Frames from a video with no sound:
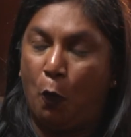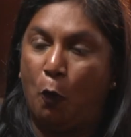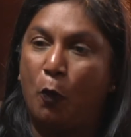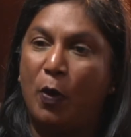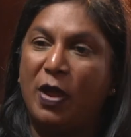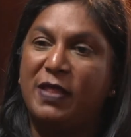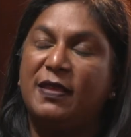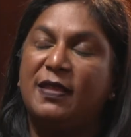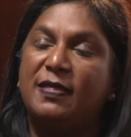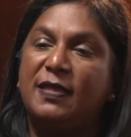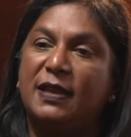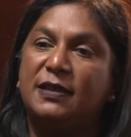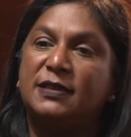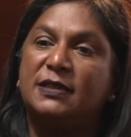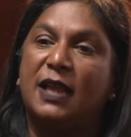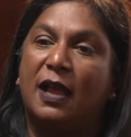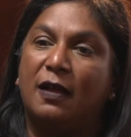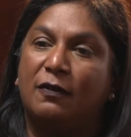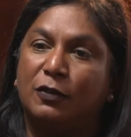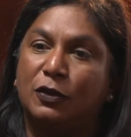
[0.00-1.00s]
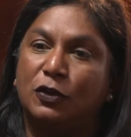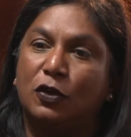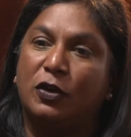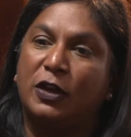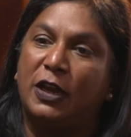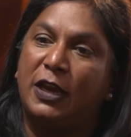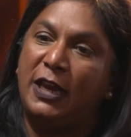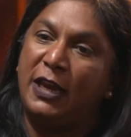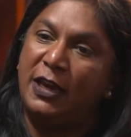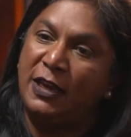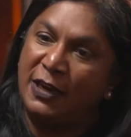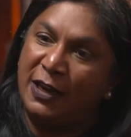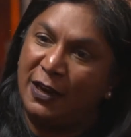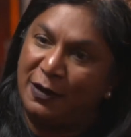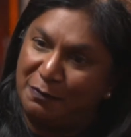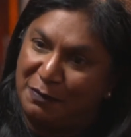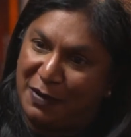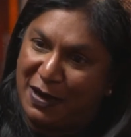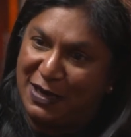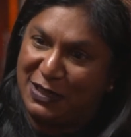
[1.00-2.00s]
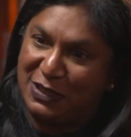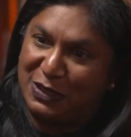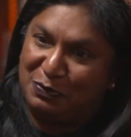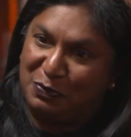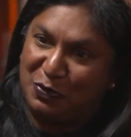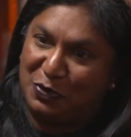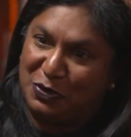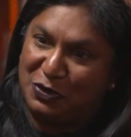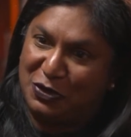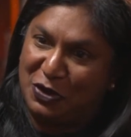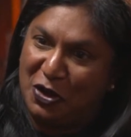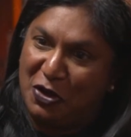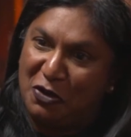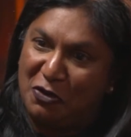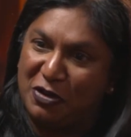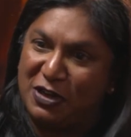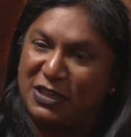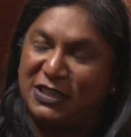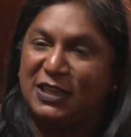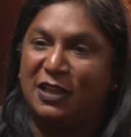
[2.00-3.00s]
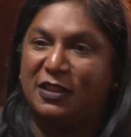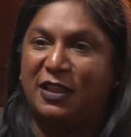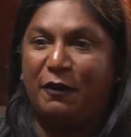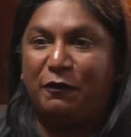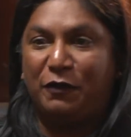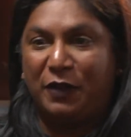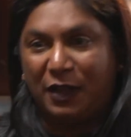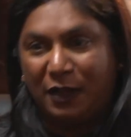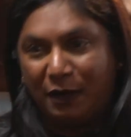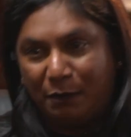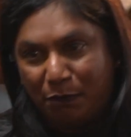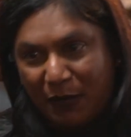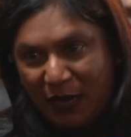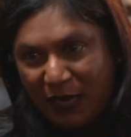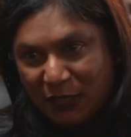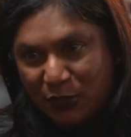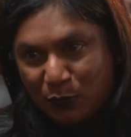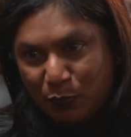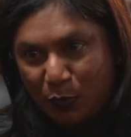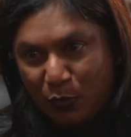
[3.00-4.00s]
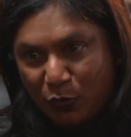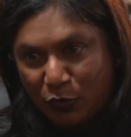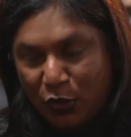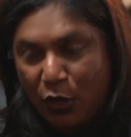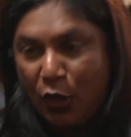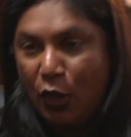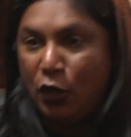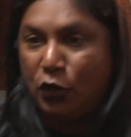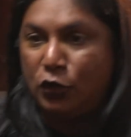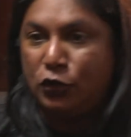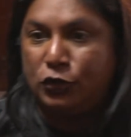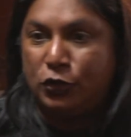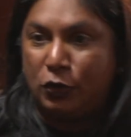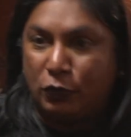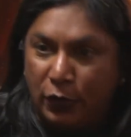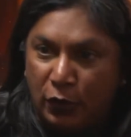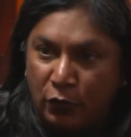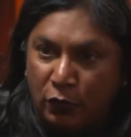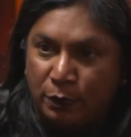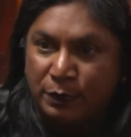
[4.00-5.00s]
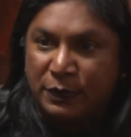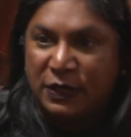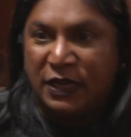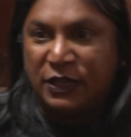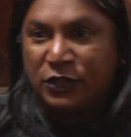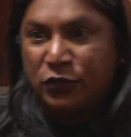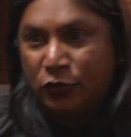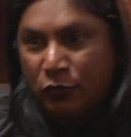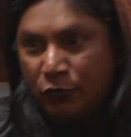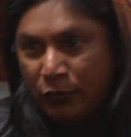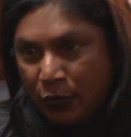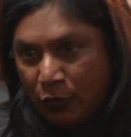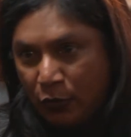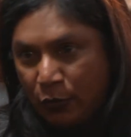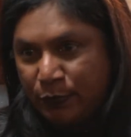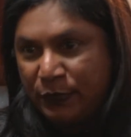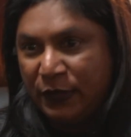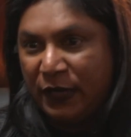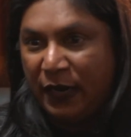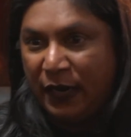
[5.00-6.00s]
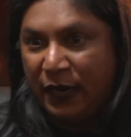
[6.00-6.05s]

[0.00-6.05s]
whether they traveled on an Indian passport or a South African passport, Tony Gupta is Tony Gupta,